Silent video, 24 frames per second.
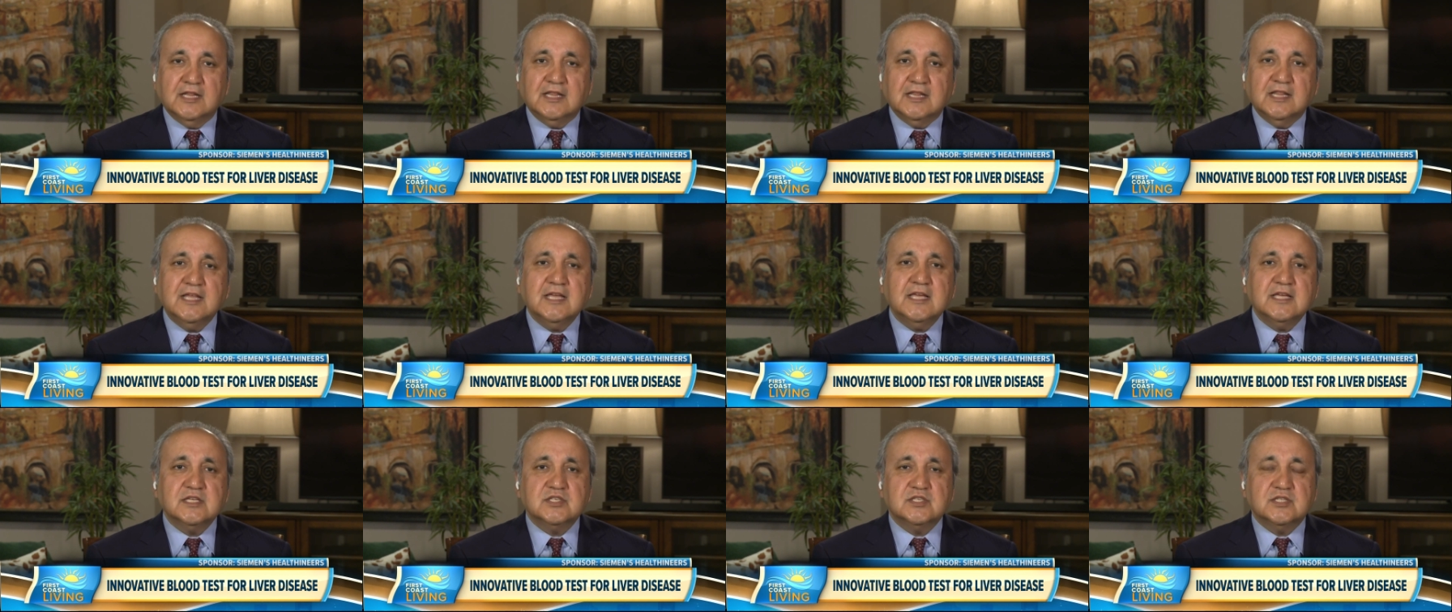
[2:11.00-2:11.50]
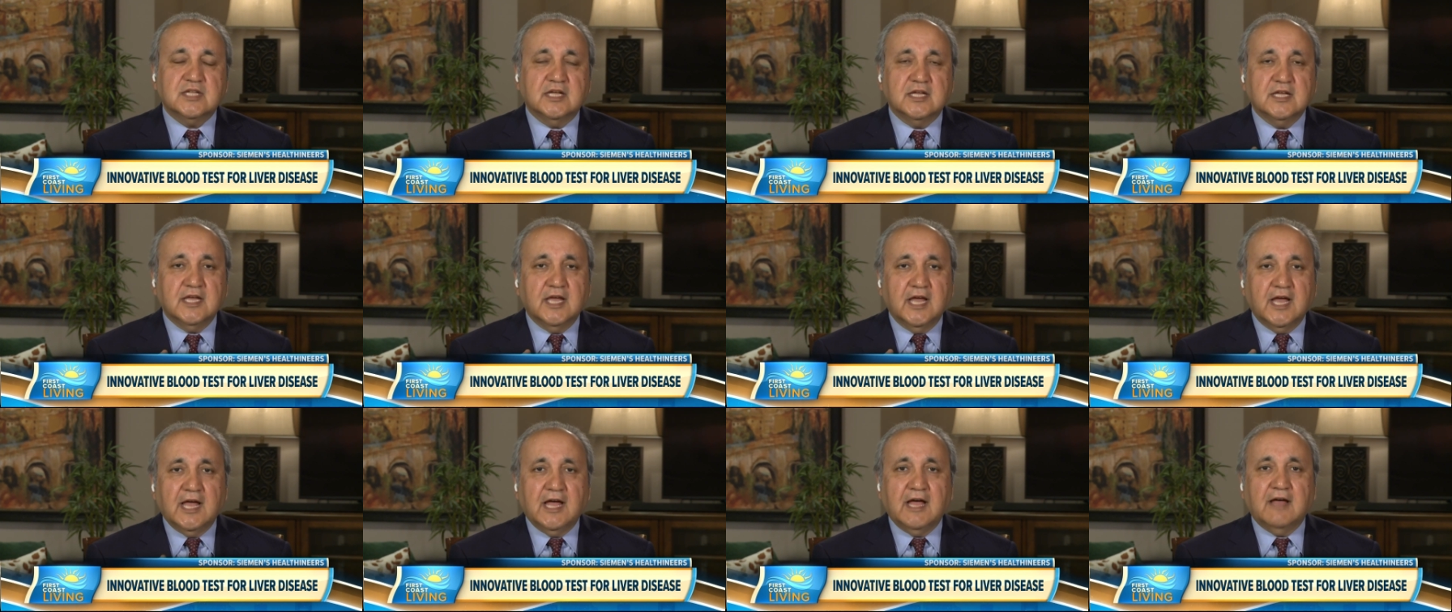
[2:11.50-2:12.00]
at least
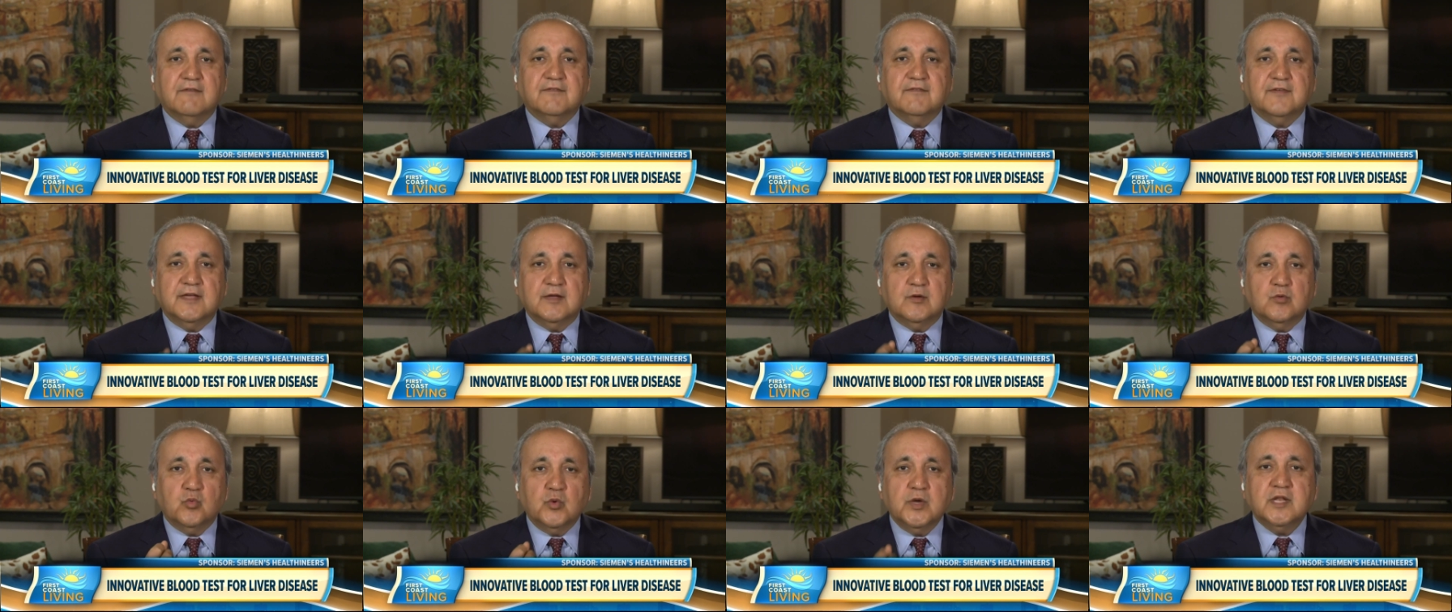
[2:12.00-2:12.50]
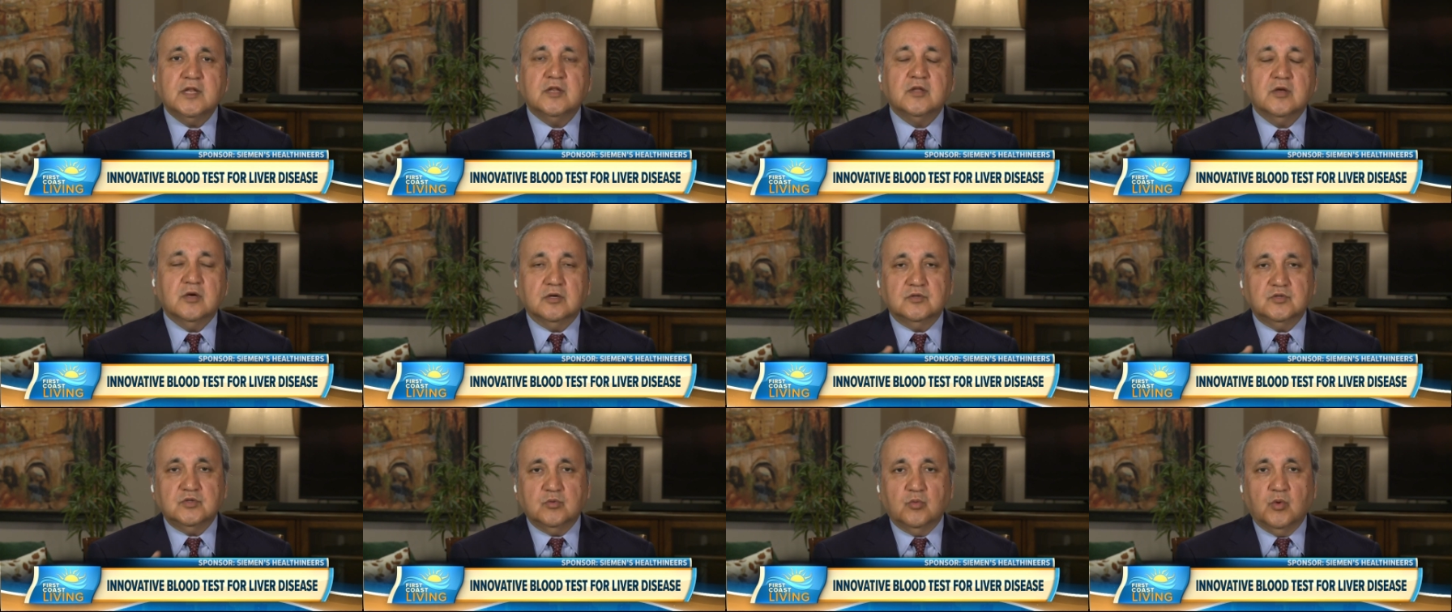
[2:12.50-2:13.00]
have a
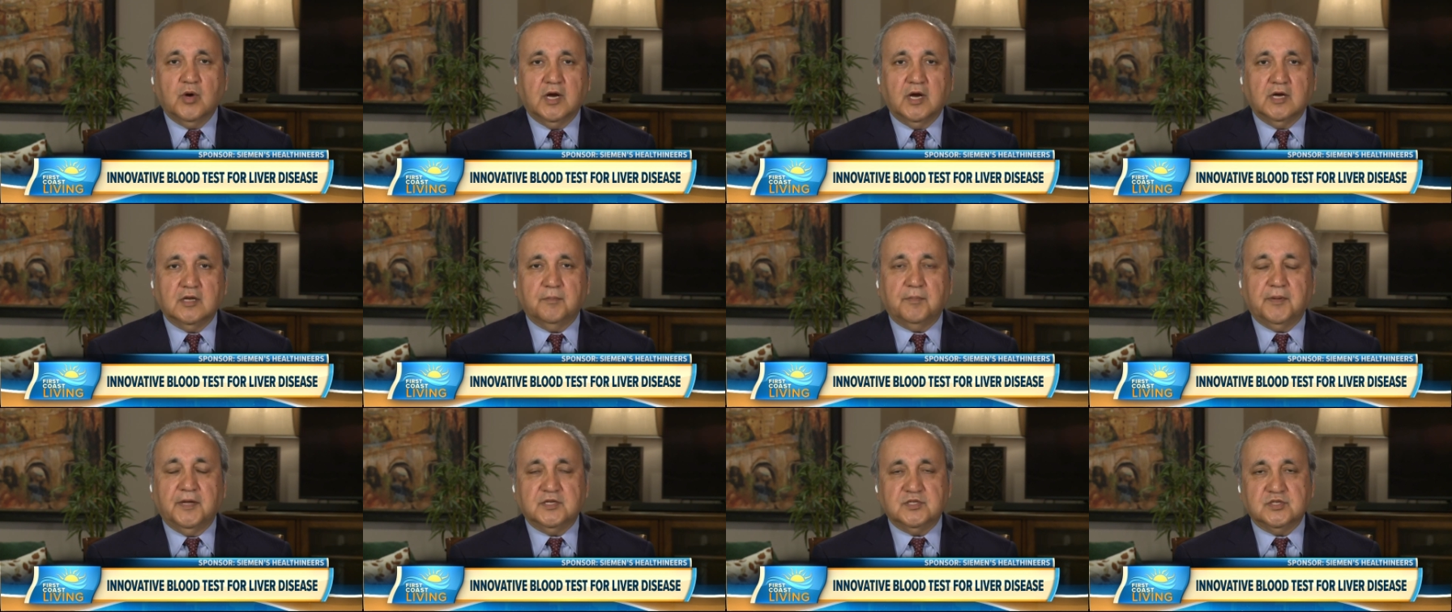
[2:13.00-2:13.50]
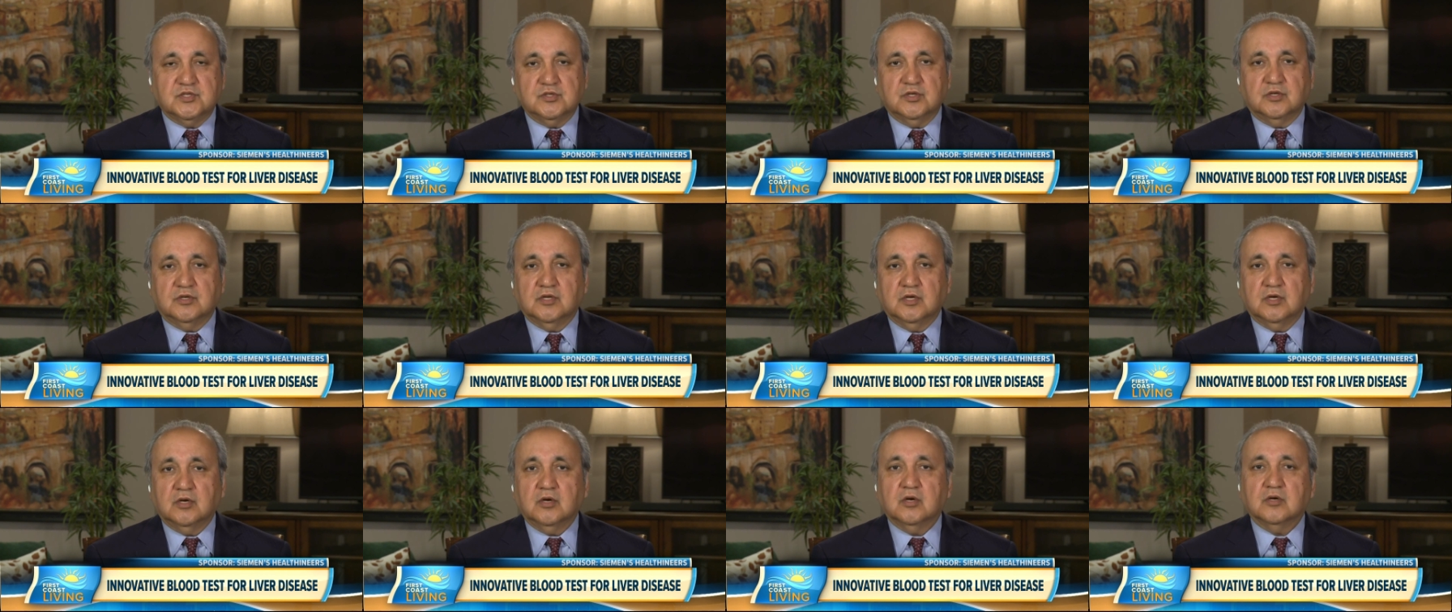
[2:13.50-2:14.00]
window to where the patients
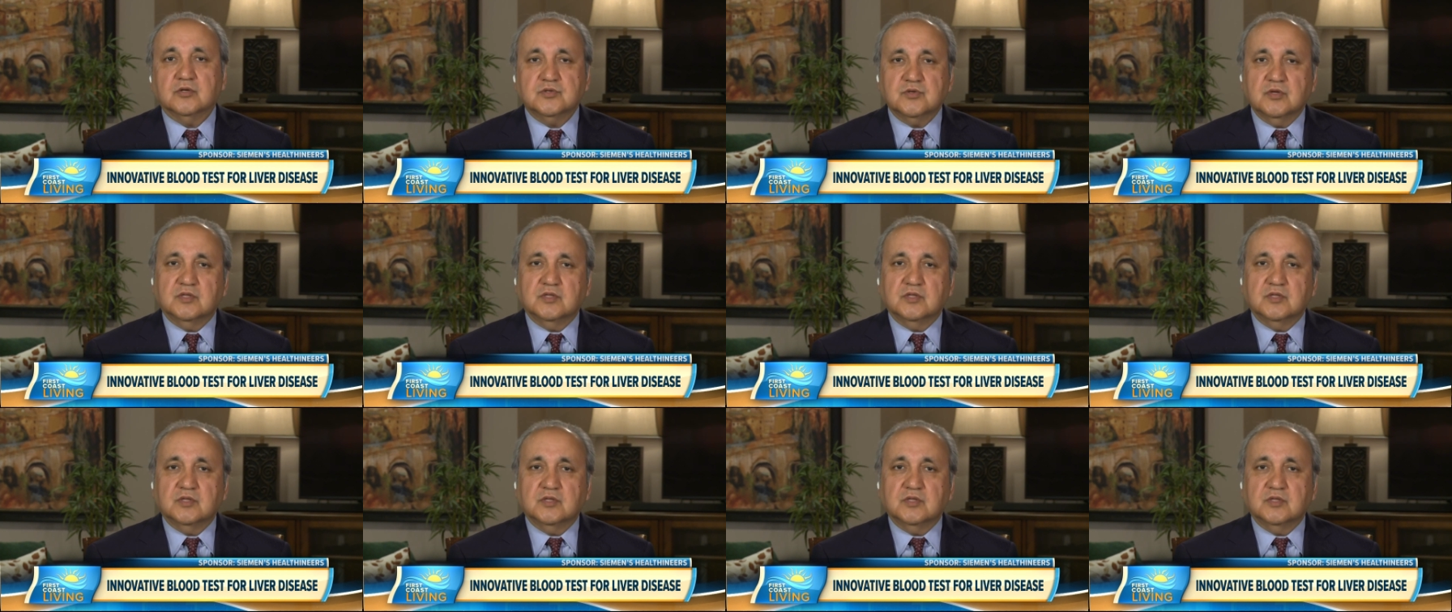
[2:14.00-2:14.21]
are going to go.